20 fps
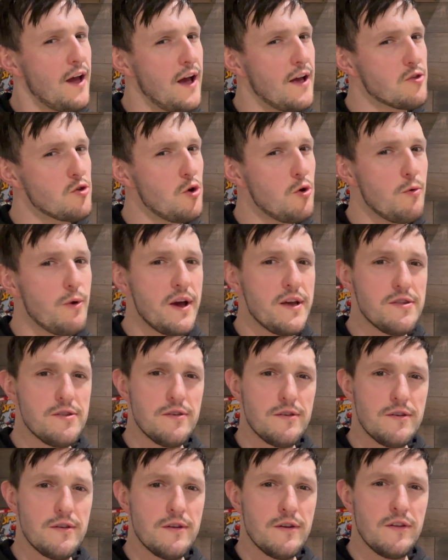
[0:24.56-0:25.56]
As always,
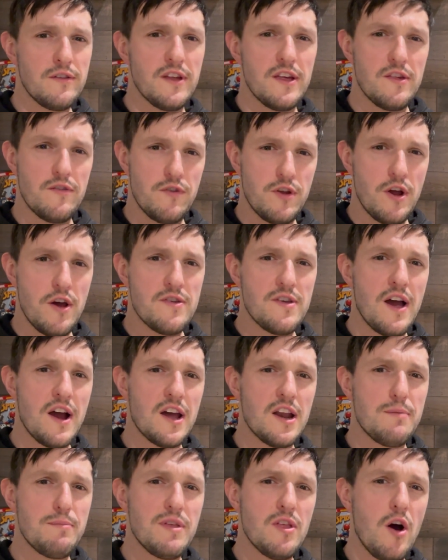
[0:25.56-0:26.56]
these videos aren't
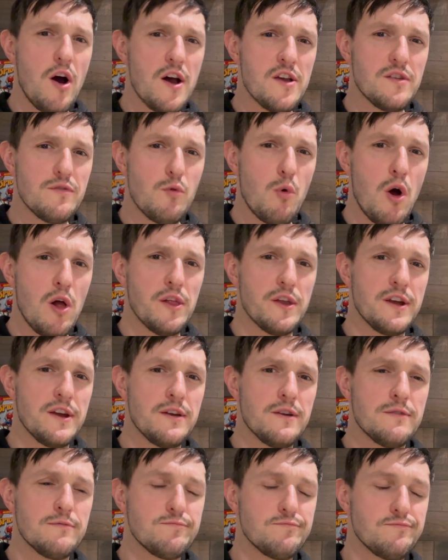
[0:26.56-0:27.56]
going to be the highest of
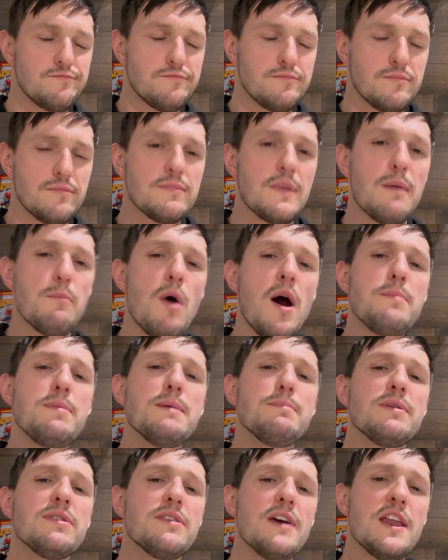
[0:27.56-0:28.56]
quality. They might
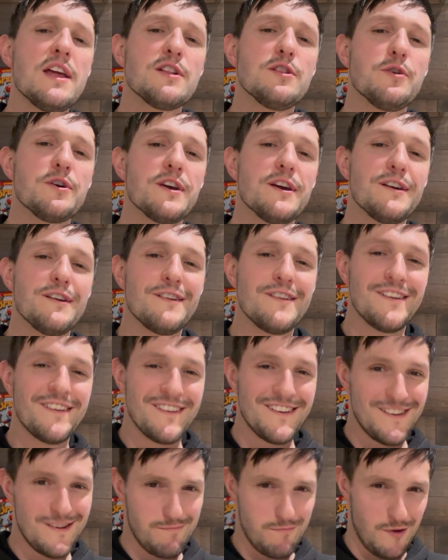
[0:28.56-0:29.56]
be pathetic looking,
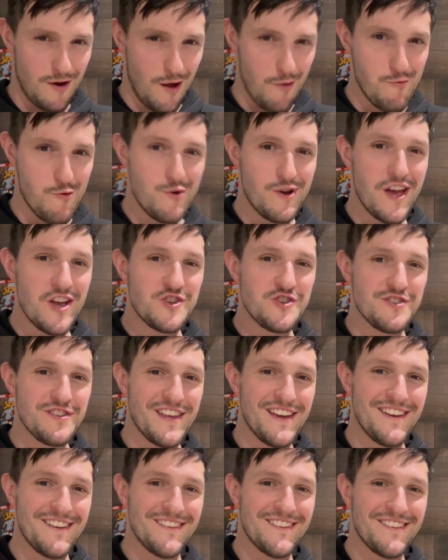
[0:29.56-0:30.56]
but I will get you
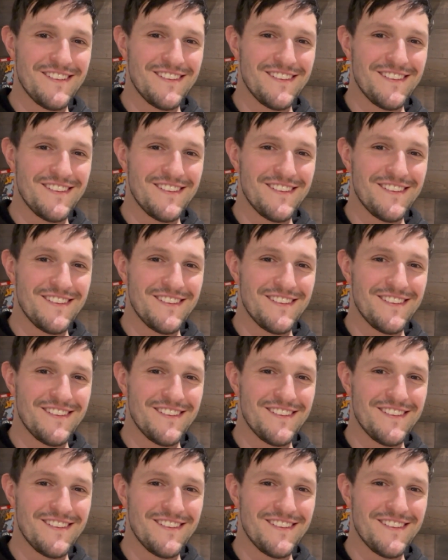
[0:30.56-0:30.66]
there.